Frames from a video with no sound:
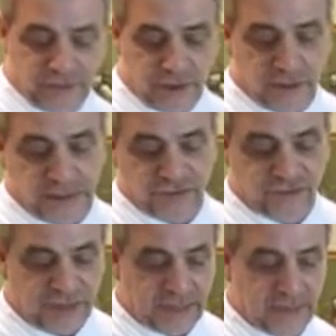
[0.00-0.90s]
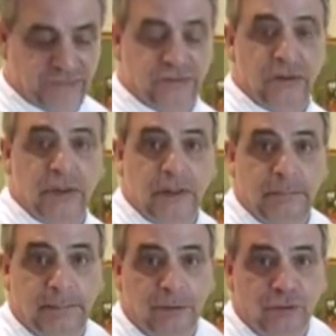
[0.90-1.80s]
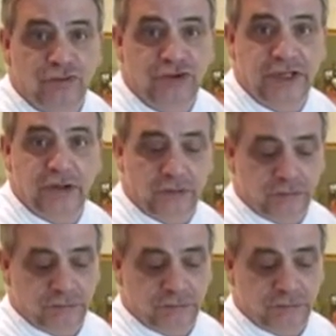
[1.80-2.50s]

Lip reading: Garlic, shallots, peperoncino,